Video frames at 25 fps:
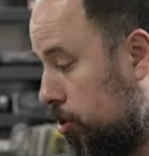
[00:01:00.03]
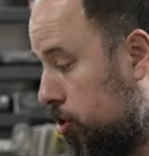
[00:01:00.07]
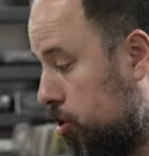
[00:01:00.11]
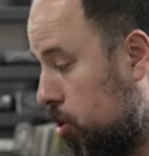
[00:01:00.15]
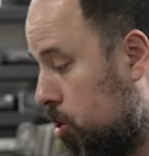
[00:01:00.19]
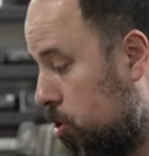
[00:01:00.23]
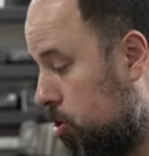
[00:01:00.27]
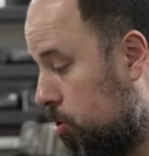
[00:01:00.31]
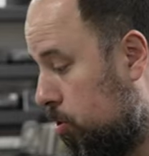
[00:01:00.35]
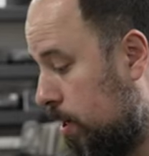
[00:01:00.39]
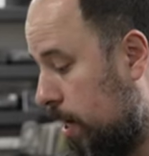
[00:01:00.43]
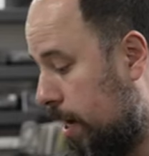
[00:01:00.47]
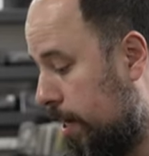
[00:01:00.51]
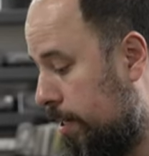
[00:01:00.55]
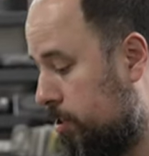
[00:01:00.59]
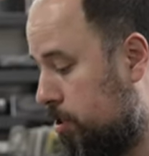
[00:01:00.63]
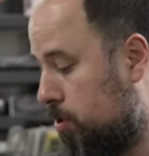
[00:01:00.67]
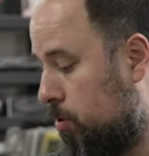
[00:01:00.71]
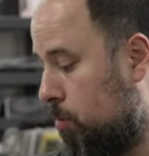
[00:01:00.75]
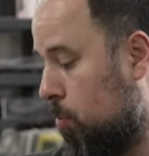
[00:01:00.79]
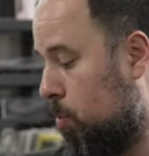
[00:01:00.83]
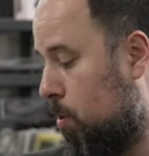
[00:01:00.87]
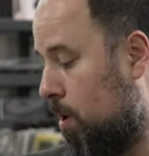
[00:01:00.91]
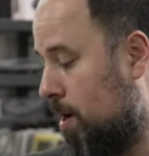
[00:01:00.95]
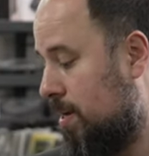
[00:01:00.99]
show you guys
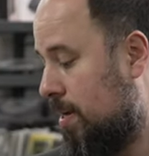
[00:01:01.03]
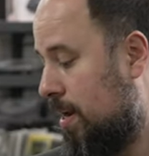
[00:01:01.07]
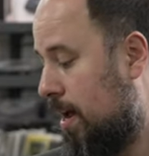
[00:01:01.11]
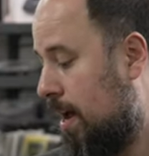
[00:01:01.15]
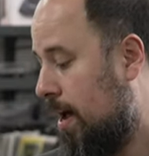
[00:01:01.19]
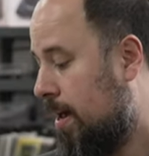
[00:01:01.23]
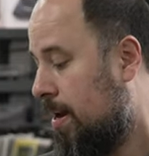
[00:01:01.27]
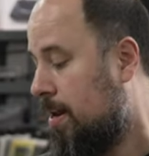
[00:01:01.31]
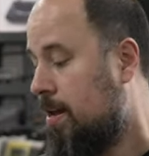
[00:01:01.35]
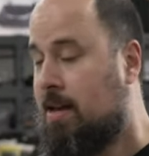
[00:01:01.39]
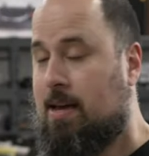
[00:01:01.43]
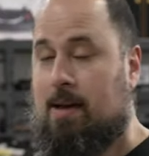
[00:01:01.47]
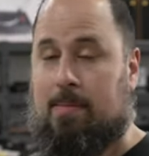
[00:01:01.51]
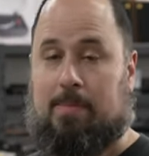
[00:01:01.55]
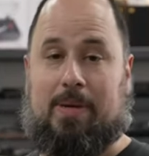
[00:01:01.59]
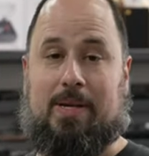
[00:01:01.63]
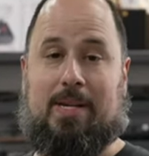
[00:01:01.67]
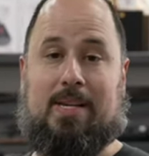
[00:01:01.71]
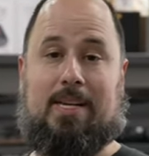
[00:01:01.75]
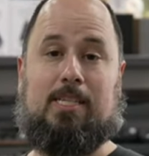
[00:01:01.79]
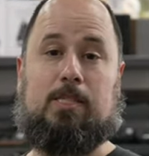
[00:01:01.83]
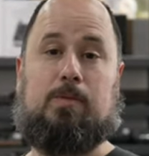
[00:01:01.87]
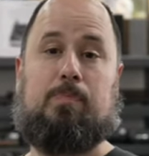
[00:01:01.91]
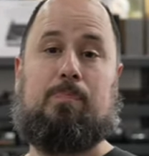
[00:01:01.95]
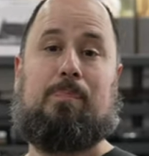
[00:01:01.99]
the whatnot. But
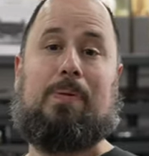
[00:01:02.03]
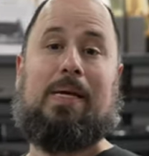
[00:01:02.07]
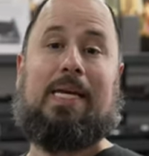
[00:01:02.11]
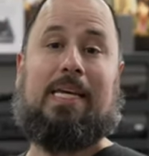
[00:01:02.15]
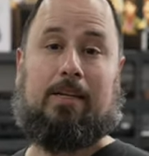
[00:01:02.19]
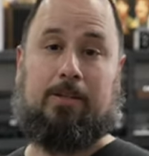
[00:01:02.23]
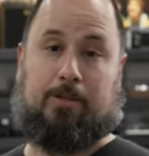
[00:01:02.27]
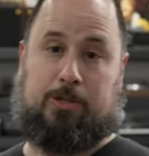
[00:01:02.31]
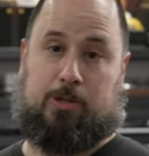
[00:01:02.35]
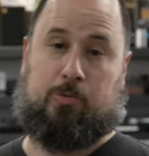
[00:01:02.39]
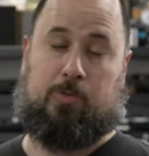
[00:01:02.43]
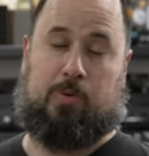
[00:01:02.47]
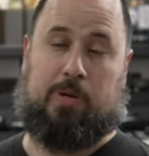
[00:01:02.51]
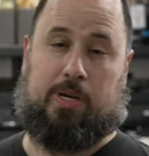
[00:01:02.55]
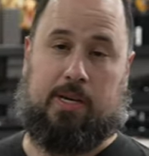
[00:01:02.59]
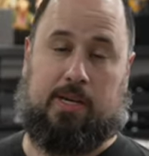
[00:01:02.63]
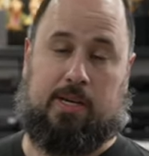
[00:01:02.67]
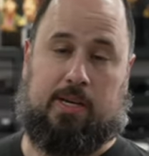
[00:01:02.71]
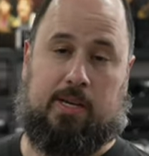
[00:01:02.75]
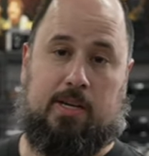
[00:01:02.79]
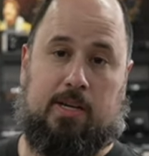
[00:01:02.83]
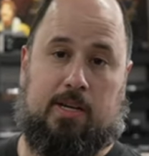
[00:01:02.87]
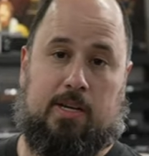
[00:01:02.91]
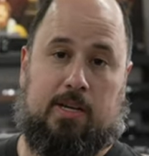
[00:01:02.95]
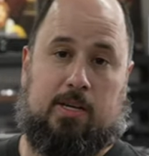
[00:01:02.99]
it is Beatles
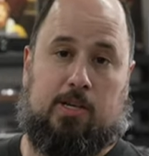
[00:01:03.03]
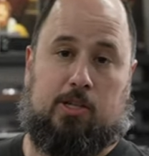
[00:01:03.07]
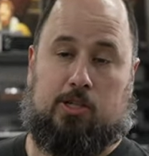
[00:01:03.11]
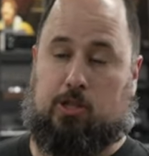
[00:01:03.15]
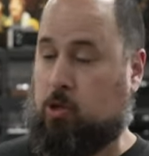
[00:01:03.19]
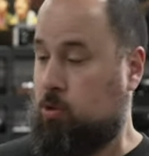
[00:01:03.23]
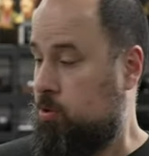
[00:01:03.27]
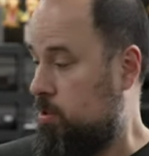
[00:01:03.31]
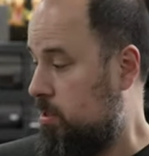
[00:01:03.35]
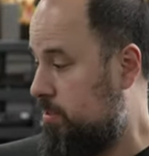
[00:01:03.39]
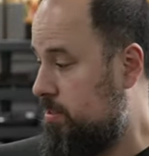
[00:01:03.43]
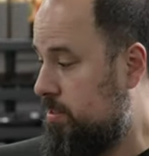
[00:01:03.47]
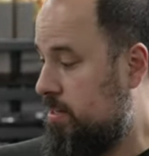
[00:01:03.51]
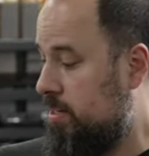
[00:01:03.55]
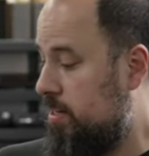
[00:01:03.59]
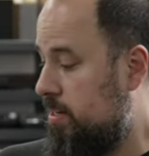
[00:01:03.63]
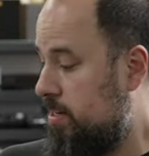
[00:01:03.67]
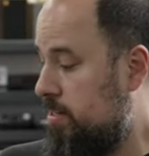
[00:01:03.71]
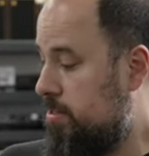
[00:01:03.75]
week, so let's get